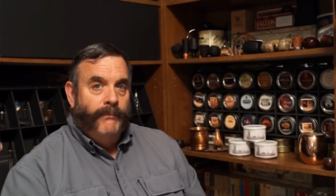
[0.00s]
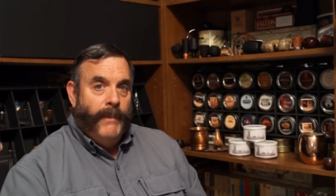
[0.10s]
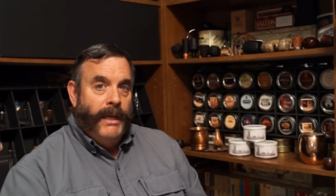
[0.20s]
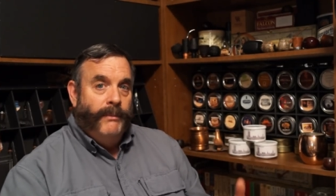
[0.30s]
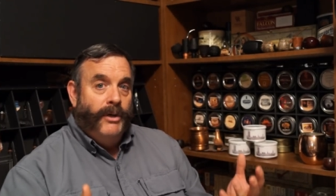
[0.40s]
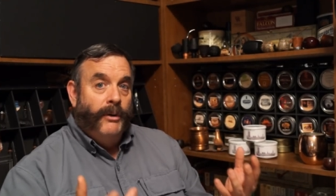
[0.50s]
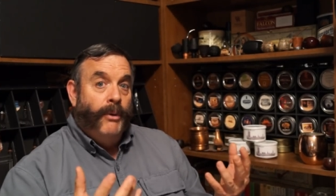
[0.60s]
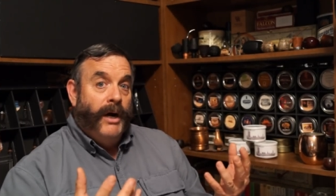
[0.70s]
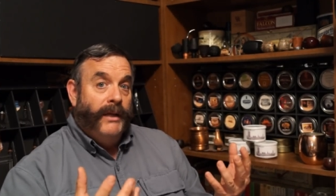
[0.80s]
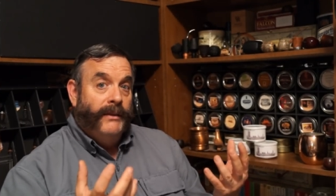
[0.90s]
maybe your
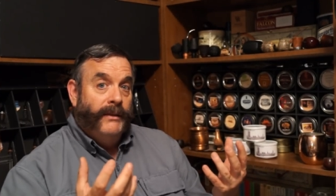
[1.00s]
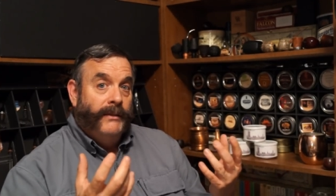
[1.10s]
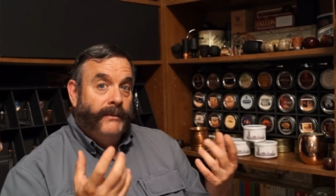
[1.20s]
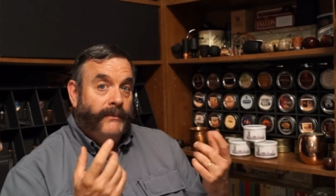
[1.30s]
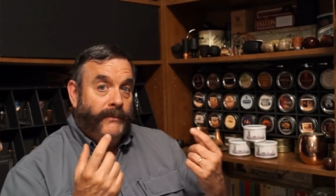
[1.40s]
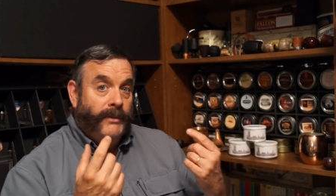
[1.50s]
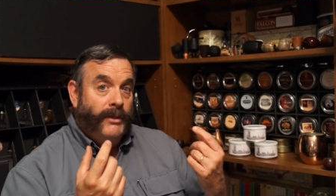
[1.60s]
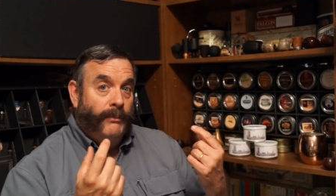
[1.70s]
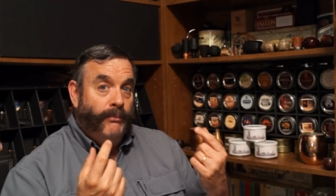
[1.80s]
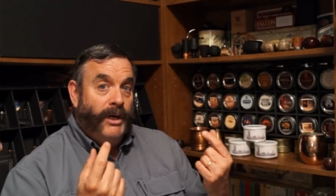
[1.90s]
breath,
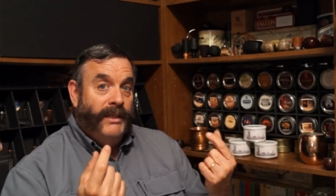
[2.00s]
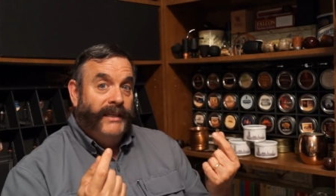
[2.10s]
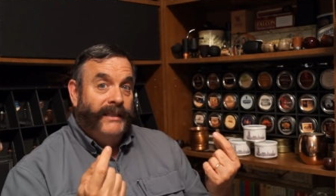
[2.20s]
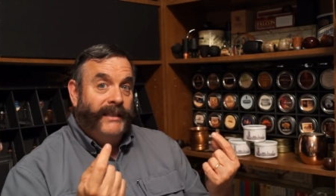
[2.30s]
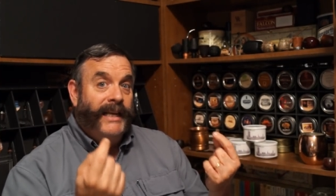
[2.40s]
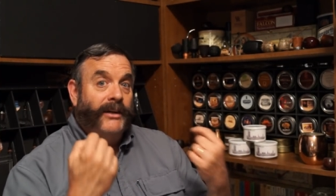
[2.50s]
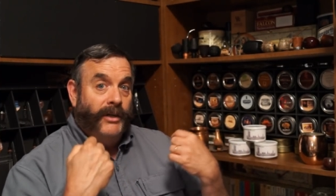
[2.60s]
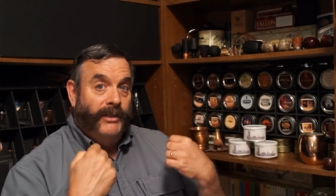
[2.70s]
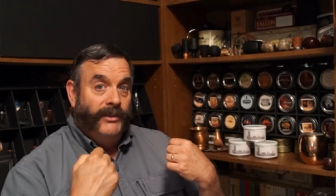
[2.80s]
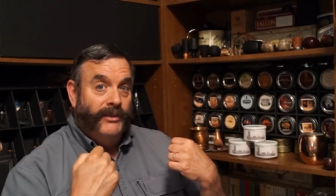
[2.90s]
your breathing
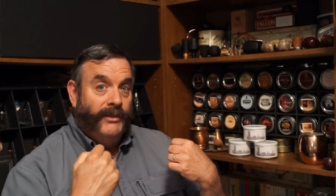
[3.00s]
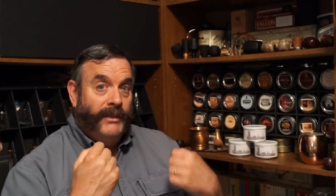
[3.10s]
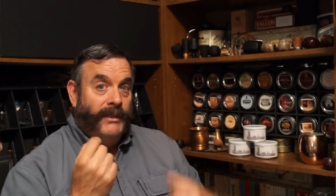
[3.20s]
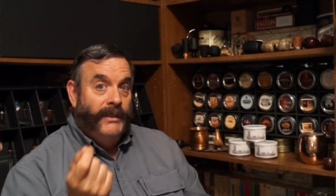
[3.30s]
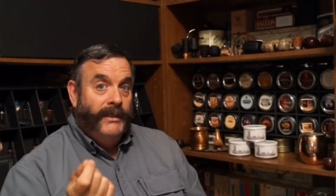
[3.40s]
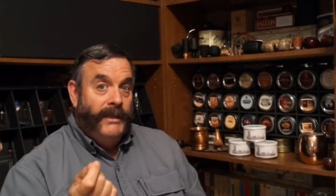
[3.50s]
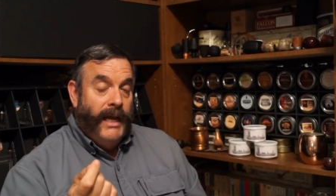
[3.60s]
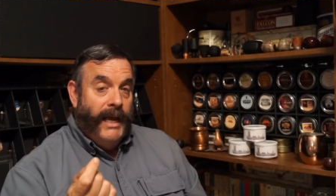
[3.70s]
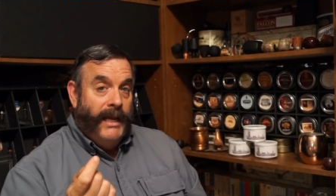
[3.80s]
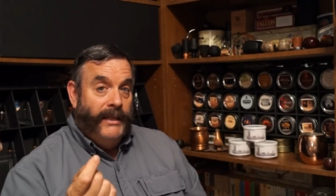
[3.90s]
increases
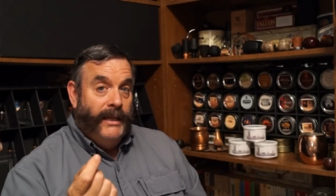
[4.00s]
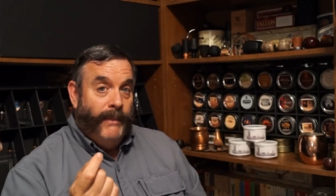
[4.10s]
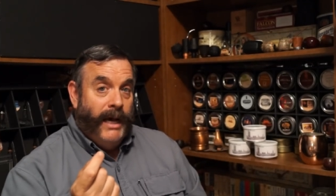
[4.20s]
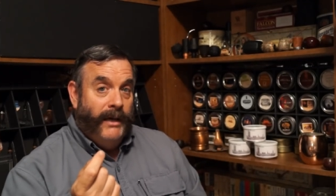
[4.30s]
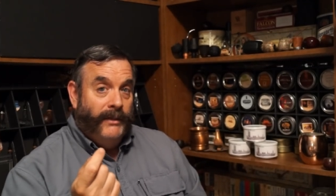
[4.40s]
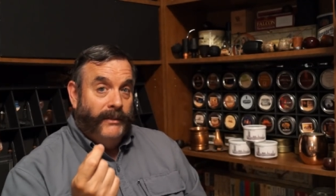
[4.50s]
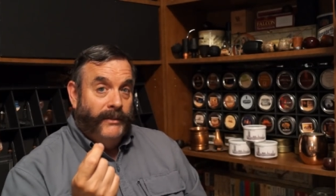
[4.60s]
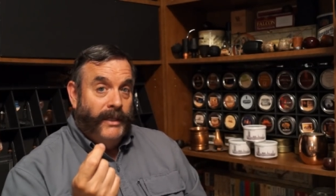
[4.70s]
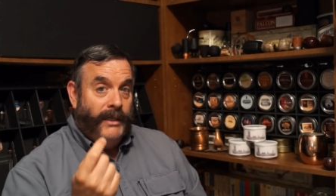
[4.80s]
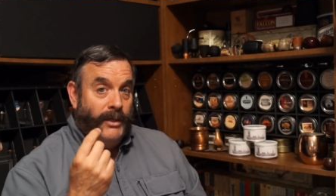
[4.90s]
and the amount
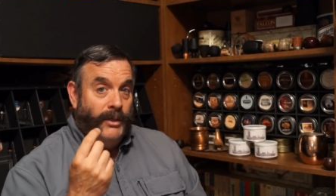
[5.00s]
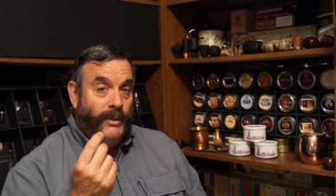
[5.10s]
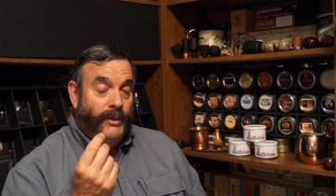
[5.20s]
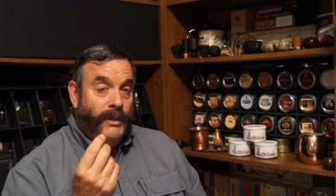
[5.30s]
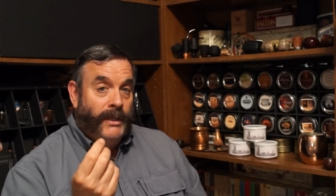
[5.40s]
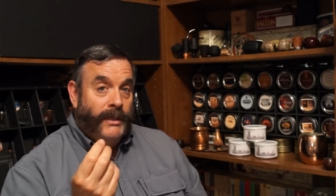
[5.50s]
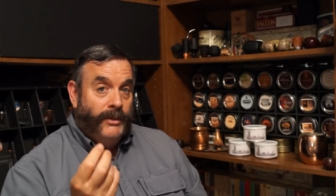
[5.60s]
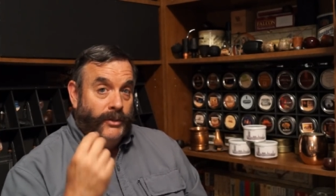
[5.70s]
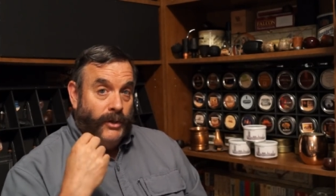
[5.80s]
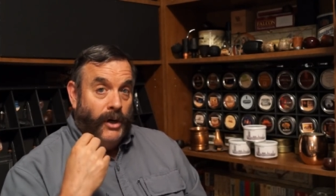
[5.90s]
that you
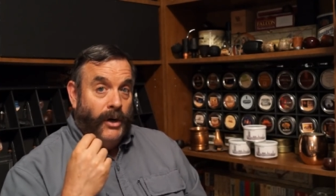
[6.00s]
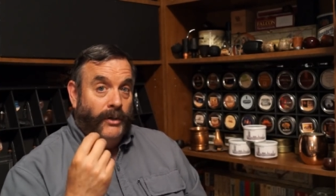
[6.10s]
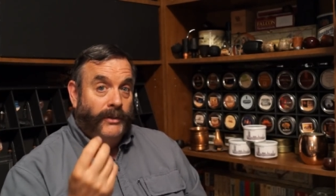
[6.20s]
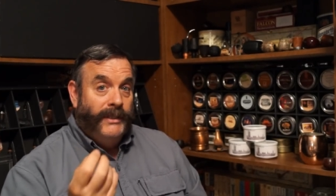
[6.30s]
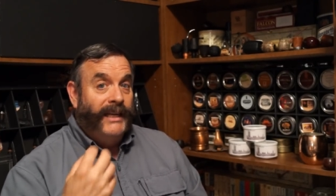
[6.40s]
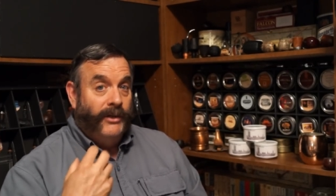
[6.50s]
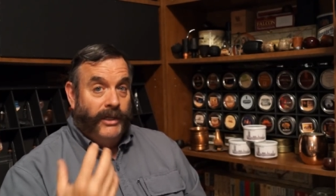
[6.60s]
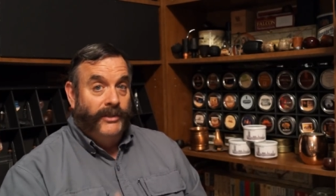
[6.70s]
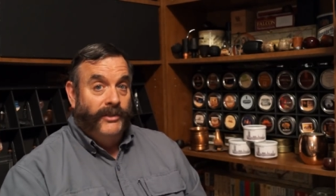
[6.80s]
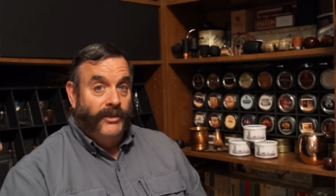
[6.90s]
draw
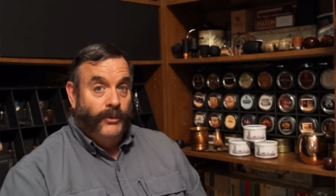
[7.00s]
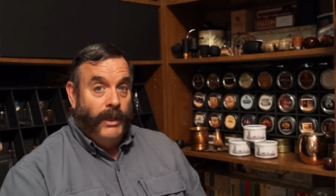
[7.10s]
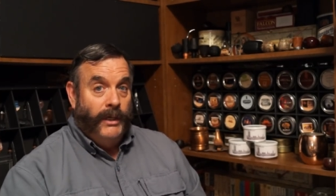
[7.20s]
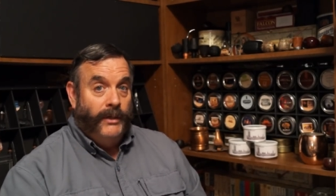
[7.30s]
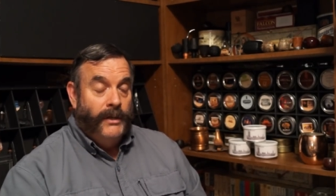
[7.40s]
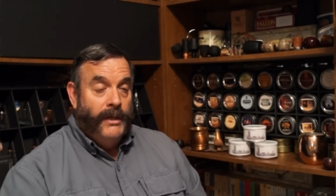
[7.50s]
increases as well.